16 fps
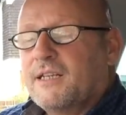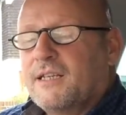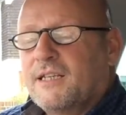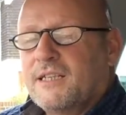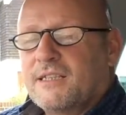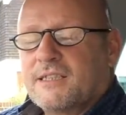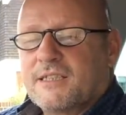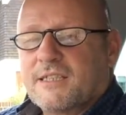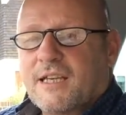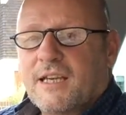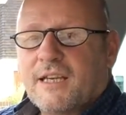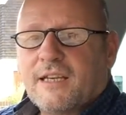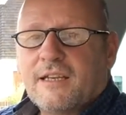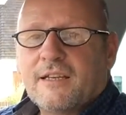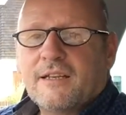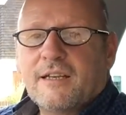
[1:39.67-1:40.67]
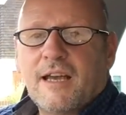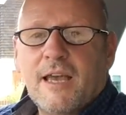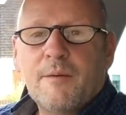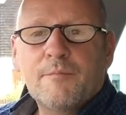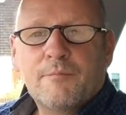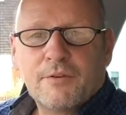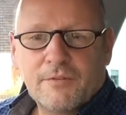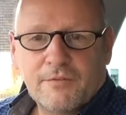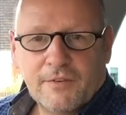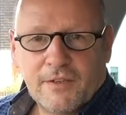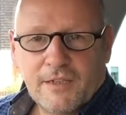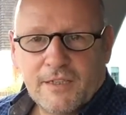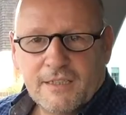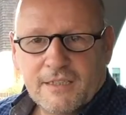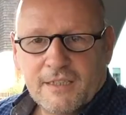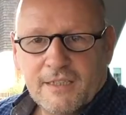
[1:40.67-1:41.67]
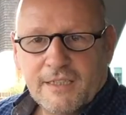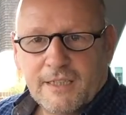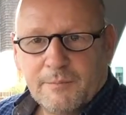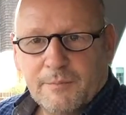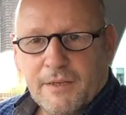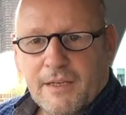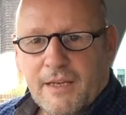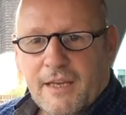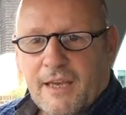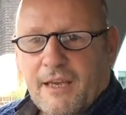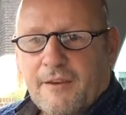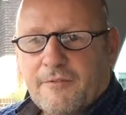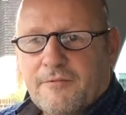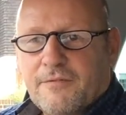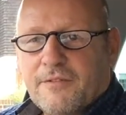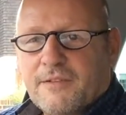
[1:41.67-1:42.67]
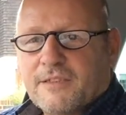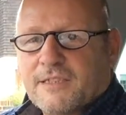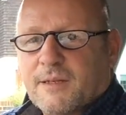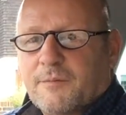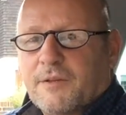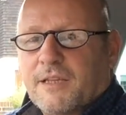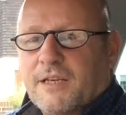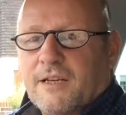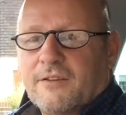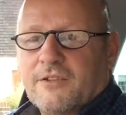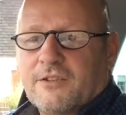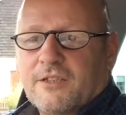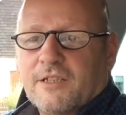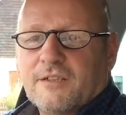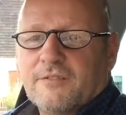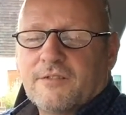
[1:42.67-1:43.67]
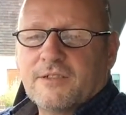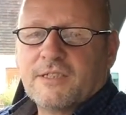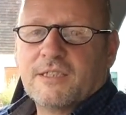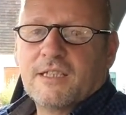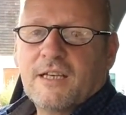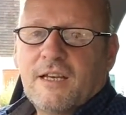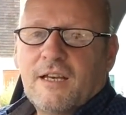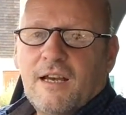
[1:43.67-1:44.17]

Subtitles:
let's say improvise a little bit if some of the other drivers